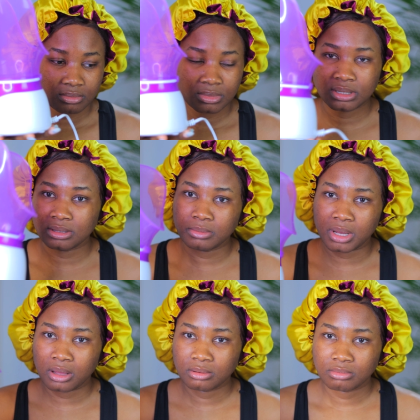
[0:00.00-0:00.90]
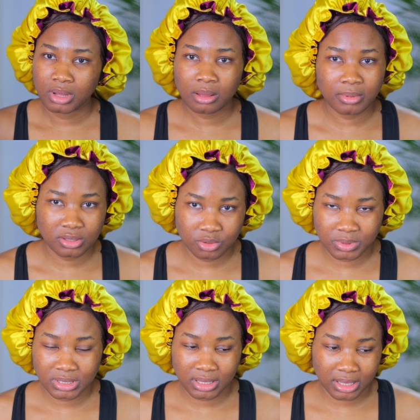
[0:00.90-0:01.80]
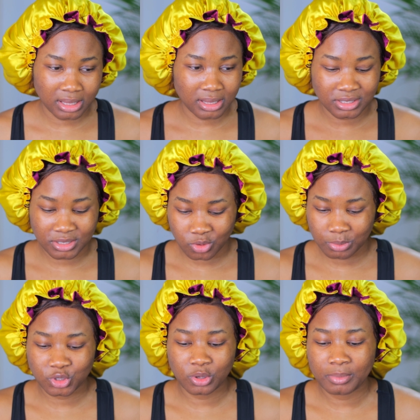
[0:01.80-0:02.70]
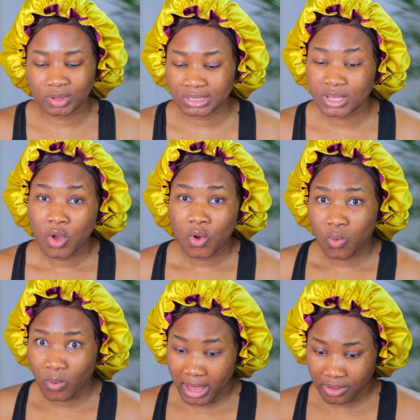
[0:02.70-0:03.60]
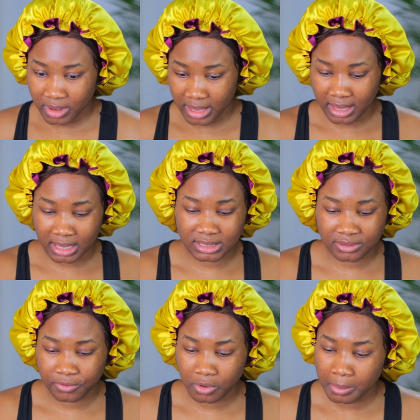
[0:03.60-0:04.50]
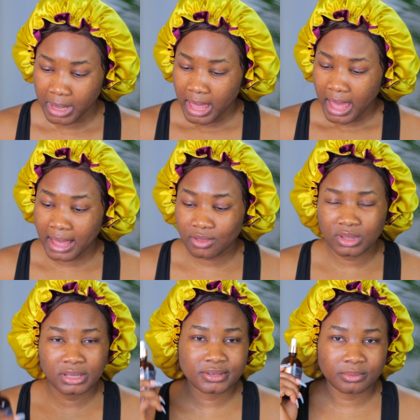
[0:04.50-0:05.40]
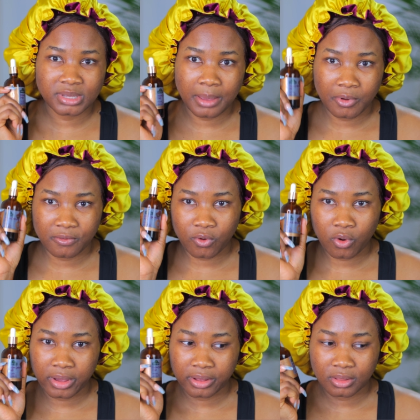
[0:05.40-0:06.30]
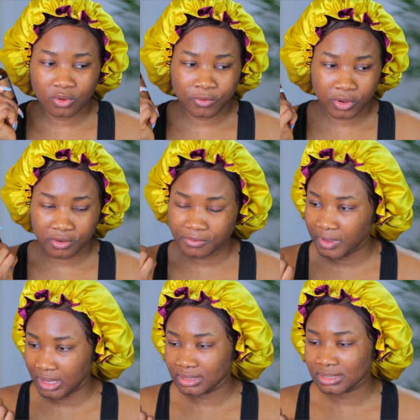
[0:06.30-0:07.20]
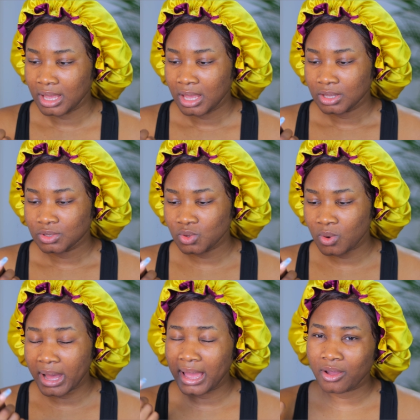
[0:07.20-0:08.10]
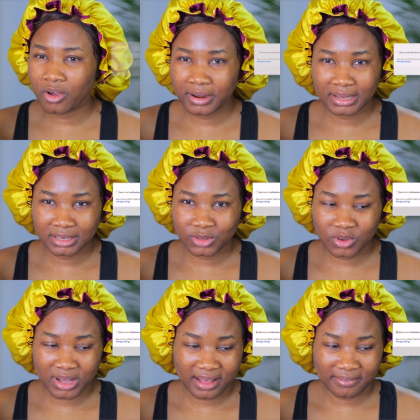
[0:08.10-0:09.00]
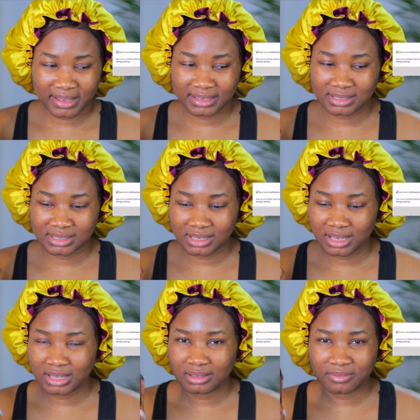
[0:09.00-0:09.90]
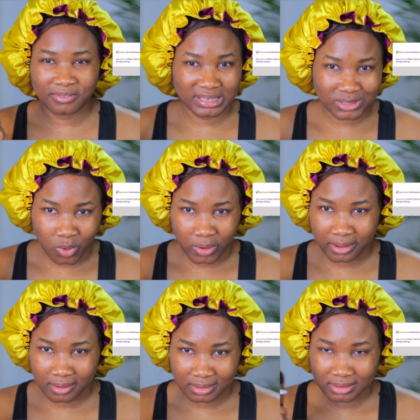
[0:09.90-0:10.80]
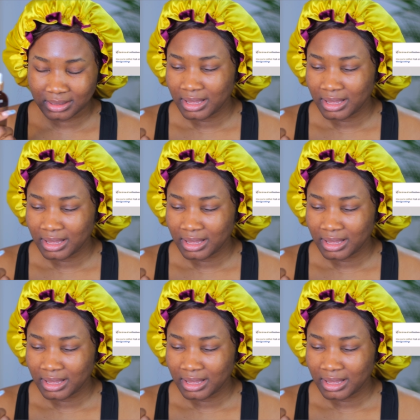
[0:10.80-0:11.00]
steamer. I'm going to put a link in the description box where you can get it from, and you need some type of oil for your face. So I currently don't have any face oil